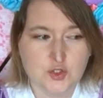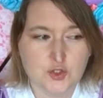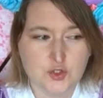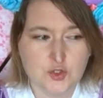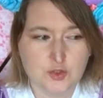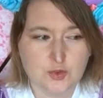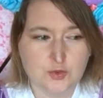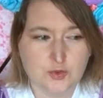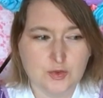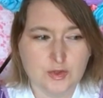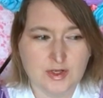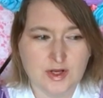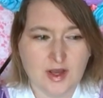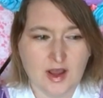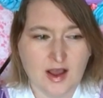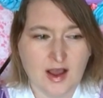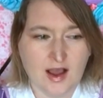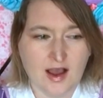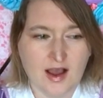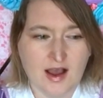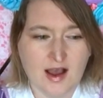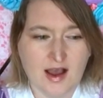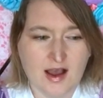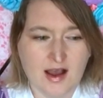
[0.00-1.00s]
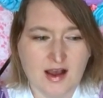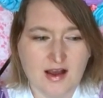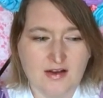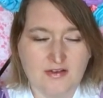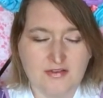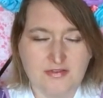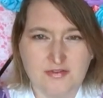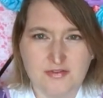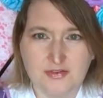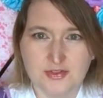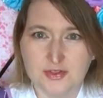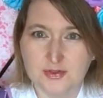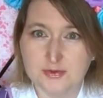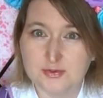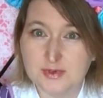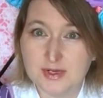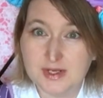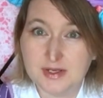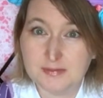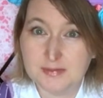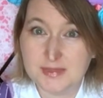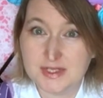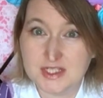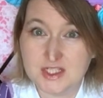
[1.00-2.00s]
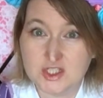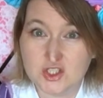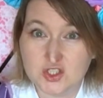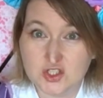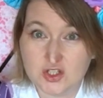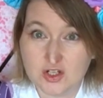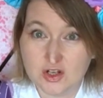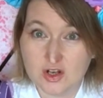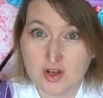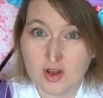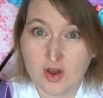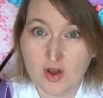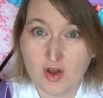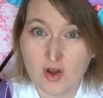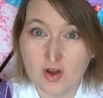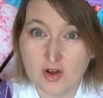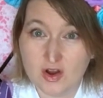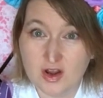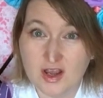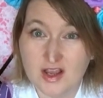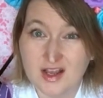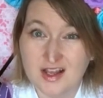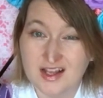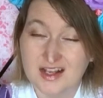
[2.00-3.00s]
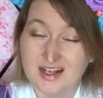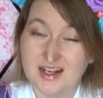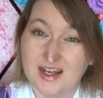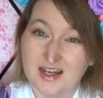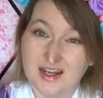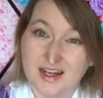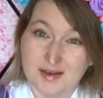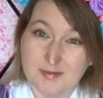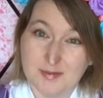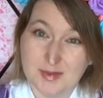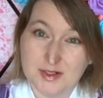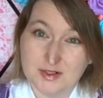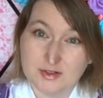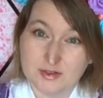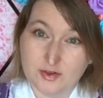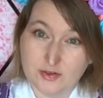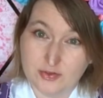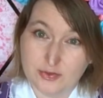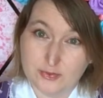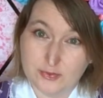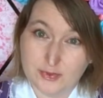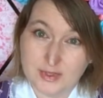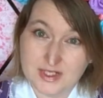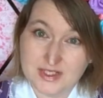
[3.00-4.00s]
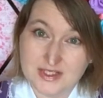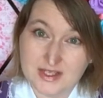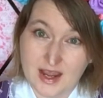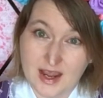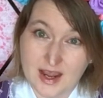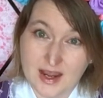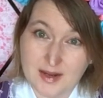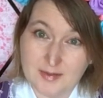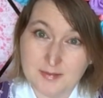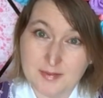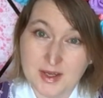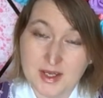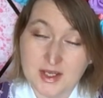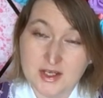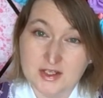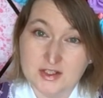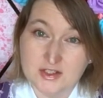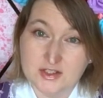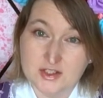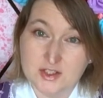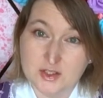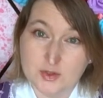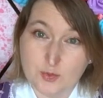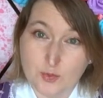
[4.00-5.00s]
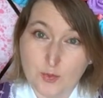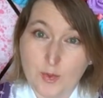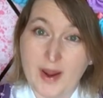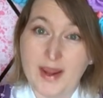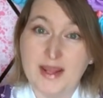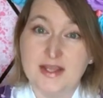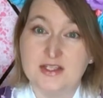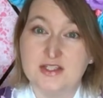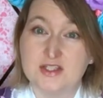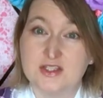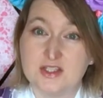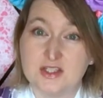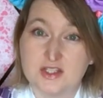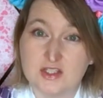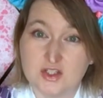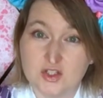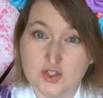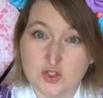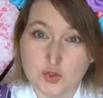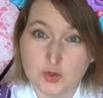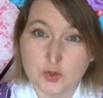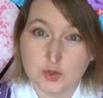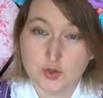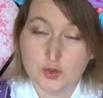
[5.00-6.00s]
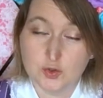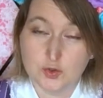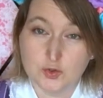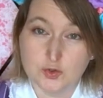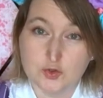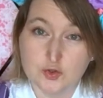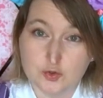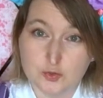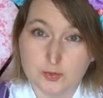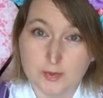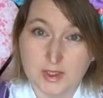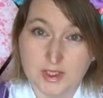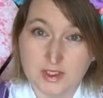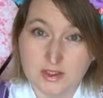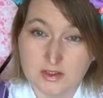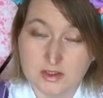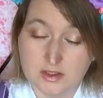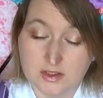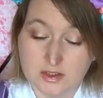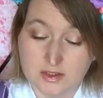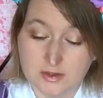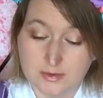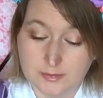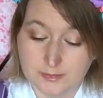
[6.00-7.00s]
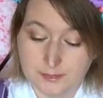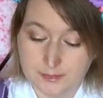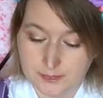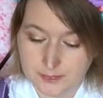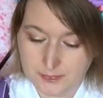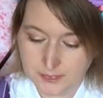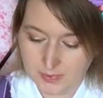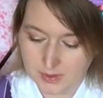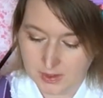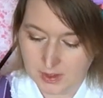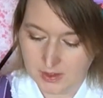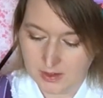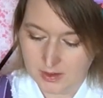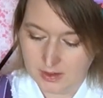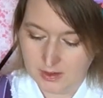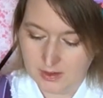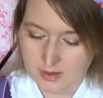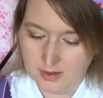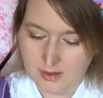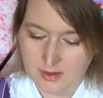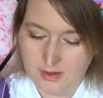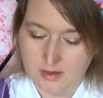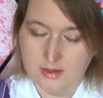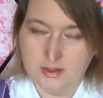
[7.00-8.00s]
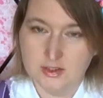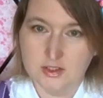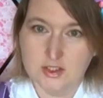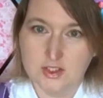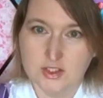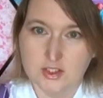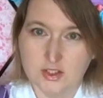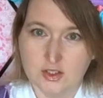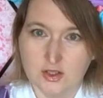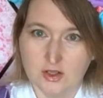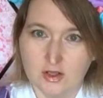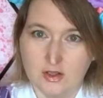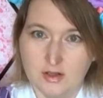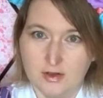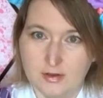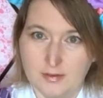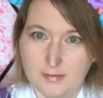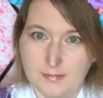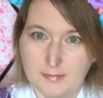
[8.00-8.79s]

two and a half, three meter long, like about three times the waist to, to make the, um, the